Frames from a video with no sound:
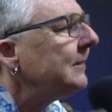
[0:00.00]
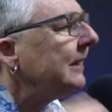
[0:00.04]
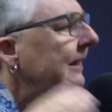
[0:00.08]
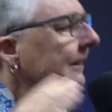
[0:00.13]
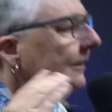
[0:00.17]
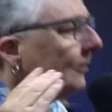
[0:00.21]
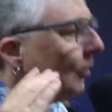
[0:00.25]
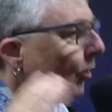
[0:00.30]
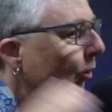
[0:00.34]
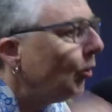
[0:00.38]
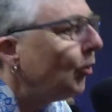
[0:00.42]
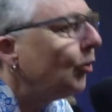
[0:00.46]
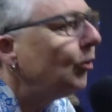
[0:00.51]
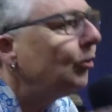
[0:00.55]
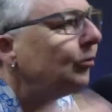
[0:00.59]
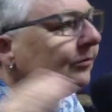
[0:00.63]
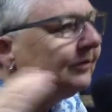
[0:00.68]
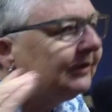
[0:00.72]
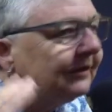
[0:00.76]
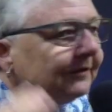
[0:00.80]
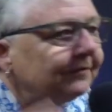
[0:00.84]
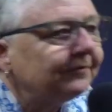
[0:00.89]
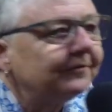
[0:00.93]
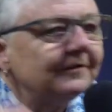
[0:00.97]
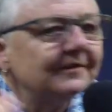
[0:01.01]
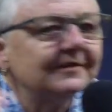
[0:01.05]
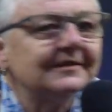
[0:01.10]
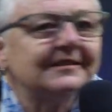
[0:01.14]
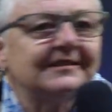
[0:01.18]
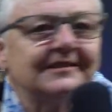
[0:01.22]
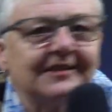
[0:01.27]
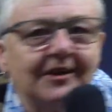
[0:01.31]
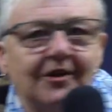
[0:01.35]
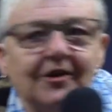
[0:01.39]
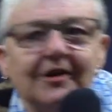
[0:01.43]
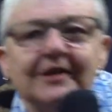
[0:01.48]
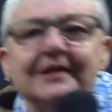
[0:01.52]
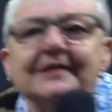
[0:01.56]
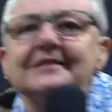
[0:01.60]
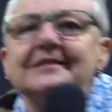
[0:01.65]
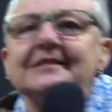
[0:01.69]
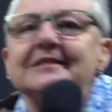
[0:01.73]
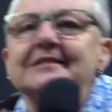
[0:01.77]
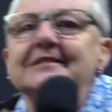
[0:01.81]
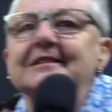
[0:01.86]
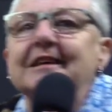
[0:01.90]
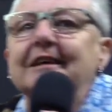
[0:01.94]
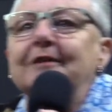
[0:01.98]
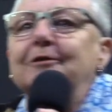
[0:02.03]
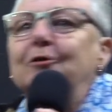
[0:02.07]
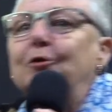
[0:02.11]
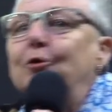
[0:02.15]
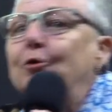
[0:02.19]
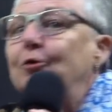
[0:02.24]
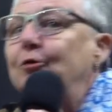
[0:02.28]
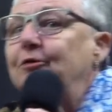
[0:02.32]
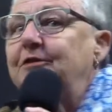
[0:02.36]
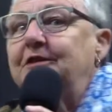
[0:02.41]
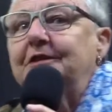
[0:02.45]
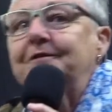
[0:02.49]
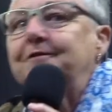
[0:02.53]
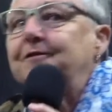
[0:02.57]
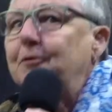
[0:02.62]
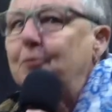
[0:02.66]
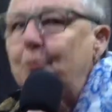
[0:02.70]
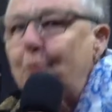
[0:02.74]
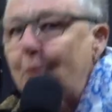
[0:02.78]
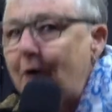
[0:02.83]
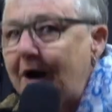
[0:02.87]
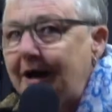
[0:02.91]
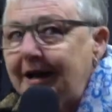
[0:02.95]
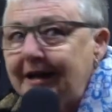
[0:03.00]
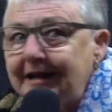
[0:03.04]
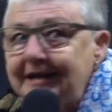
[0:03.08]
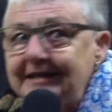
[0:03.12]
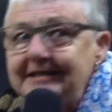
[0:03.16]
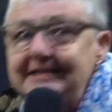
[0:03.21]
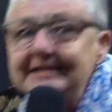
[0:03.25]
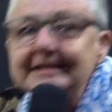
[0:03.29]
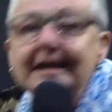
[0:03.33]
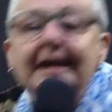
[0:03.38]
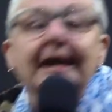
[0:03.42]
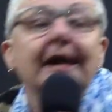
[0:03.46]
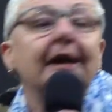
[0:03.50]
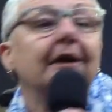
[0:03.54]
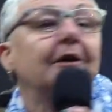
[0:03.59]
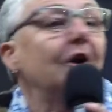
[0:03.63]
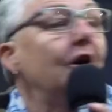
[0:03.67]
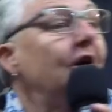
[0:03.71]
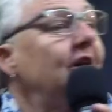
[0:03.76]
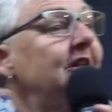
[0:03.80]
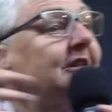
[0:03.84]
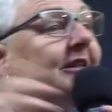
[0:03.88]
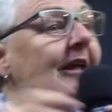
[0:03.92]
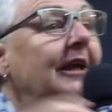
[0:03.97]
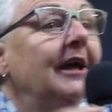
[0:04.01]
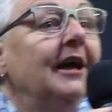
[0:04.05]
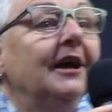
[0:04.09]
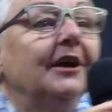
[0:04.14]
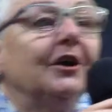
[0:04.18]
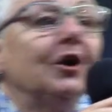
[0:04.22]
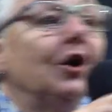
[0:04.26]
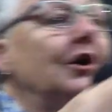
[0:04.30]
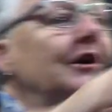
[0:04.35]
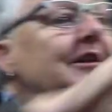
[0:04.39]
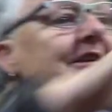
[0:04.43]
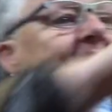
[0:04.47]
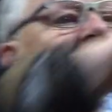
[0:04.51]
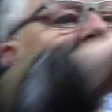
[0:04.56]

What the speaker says: in all different sizes and all different ways. God